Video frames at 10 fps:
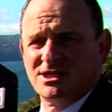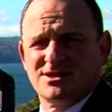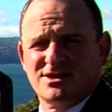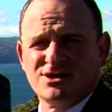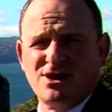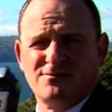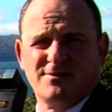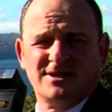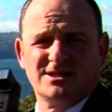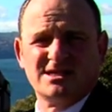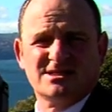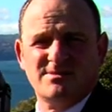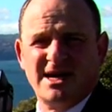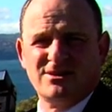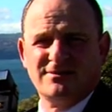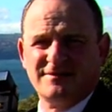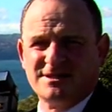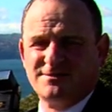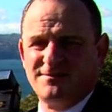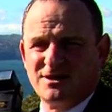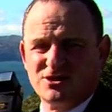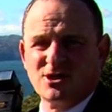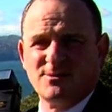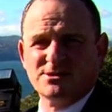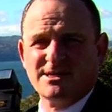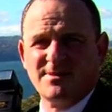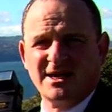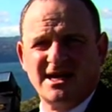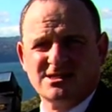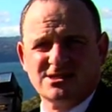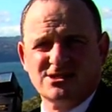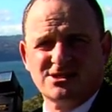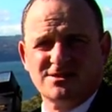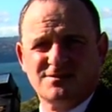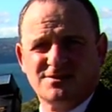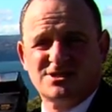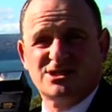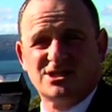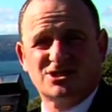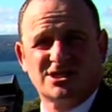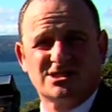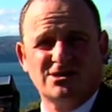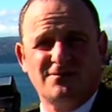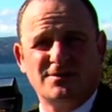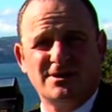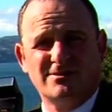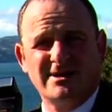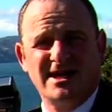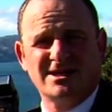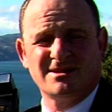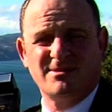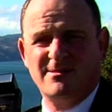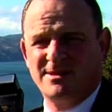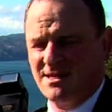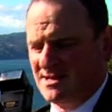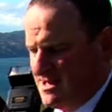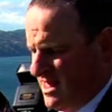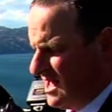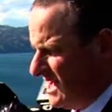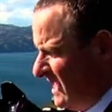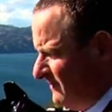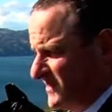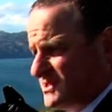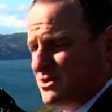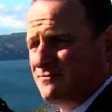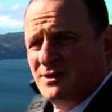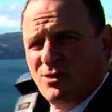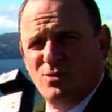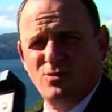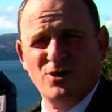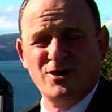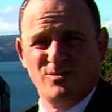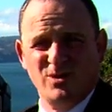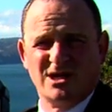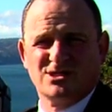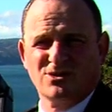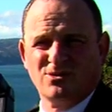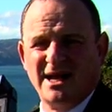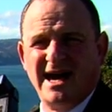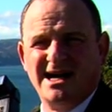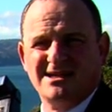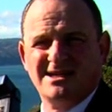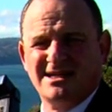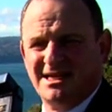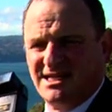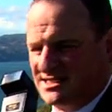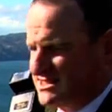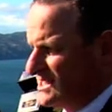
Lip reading: into the software, and it doesn't matter if it's Photoshop or something else, there's lots of stitching software around at the moment, the software all works it all out. It